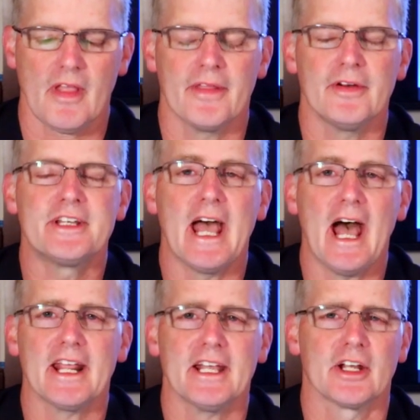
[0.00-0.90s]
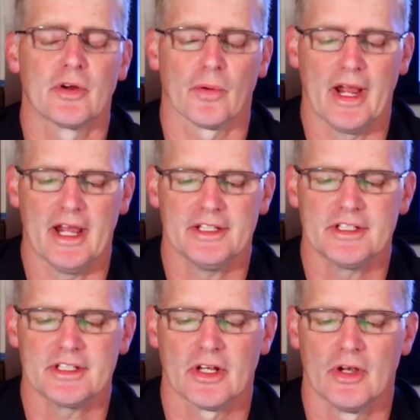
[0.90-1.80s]
Their data and
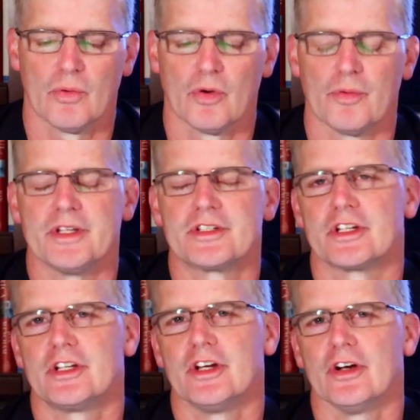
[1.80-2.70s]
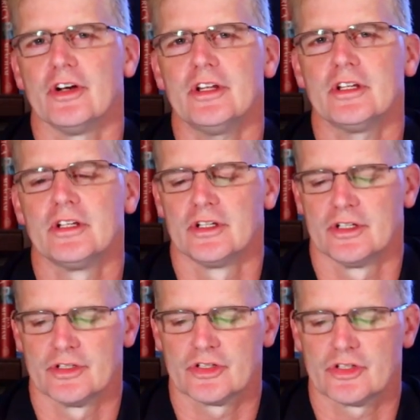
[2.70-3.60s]
grades will be secured,
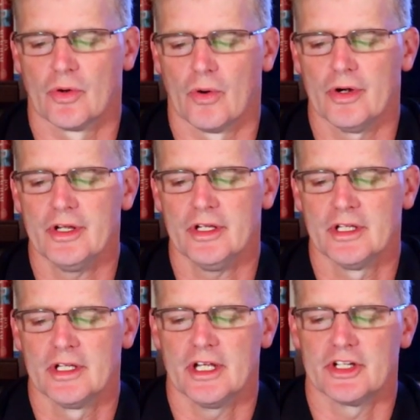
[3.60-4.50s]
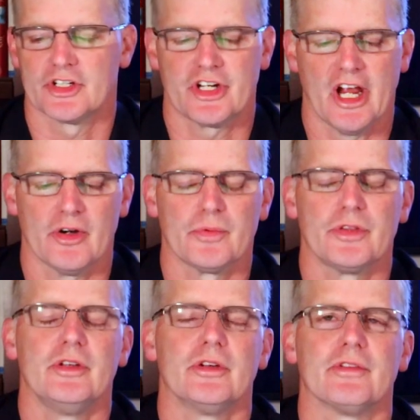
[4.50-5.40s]
stored, and shared with
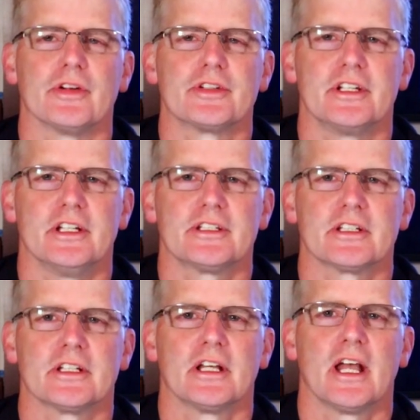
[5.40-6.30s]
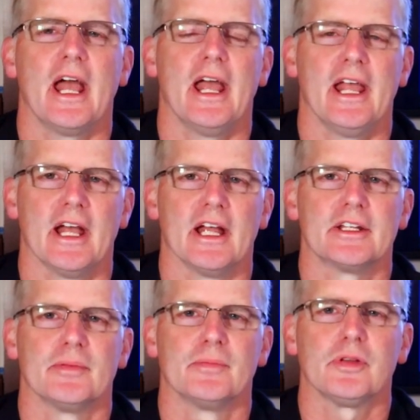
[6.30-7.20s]
universities and
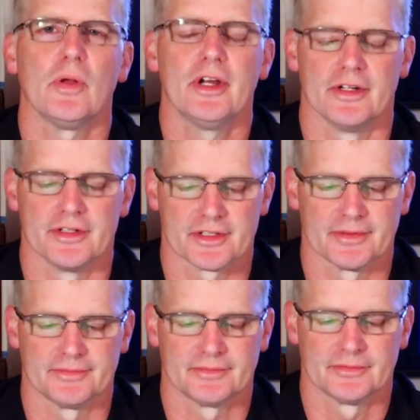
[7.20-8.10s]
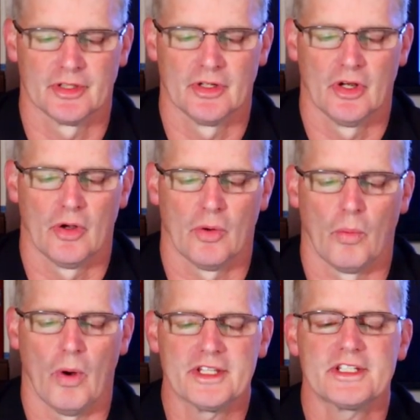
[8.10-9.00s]
employers.
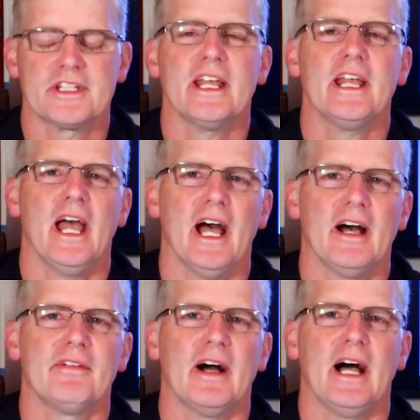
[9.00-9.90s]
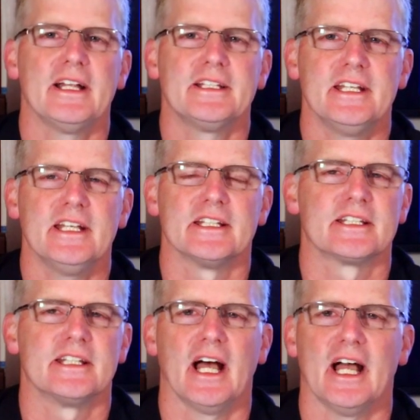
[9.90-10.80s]
Once they have I Ds,
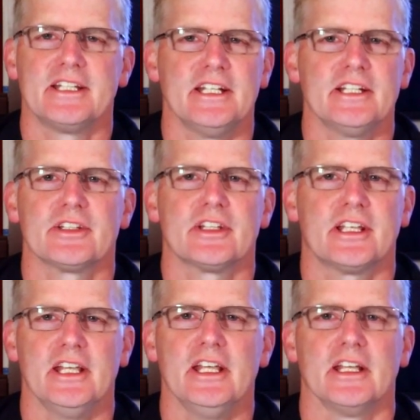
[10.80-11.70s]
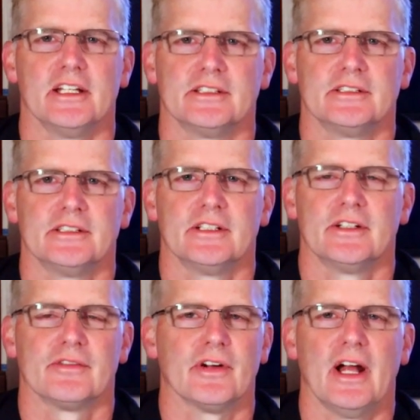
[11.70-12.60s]
the I Ds are the key
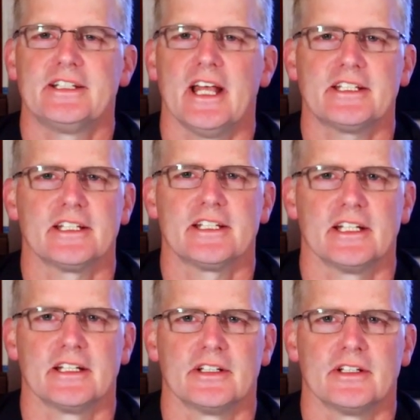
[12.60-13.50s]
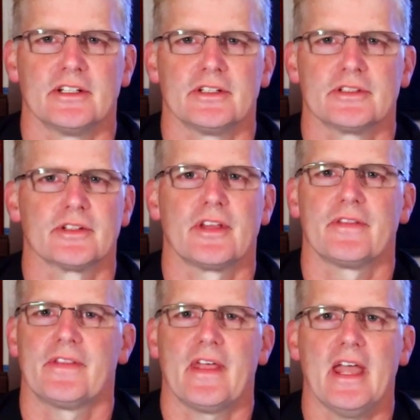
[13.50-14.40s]
for identity, so
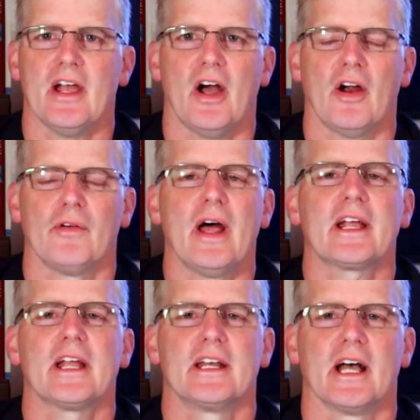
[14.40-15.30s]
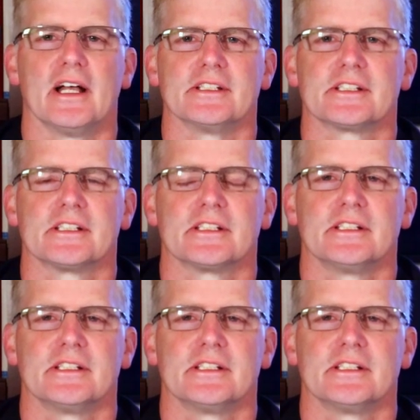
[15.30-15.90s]
that they are recognized